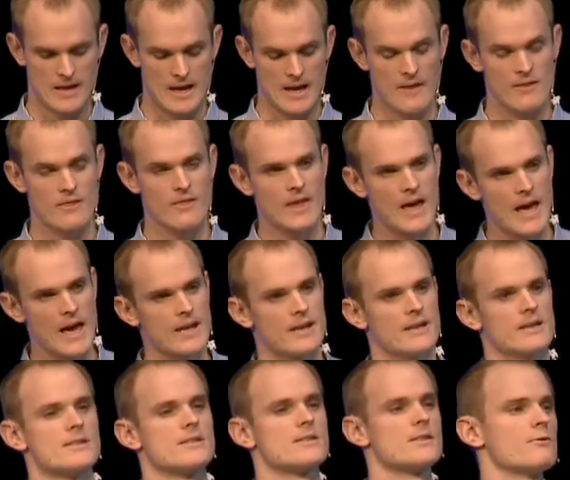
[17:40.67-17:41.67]
And that
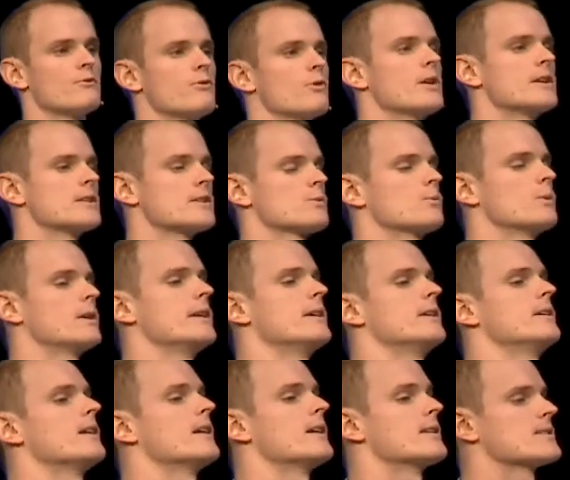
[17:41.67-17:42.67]
is the voice
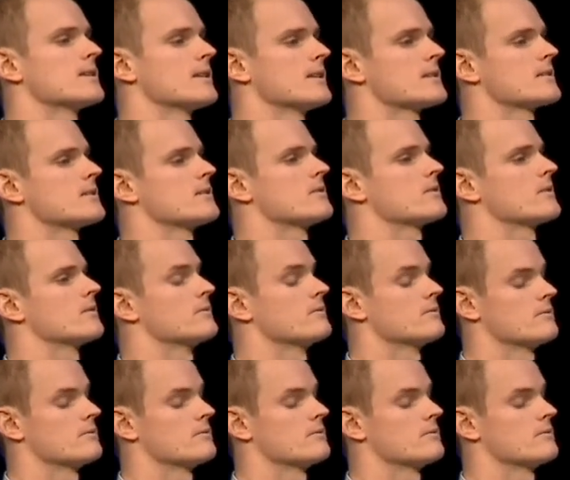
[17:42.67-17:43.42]
we are to listen to.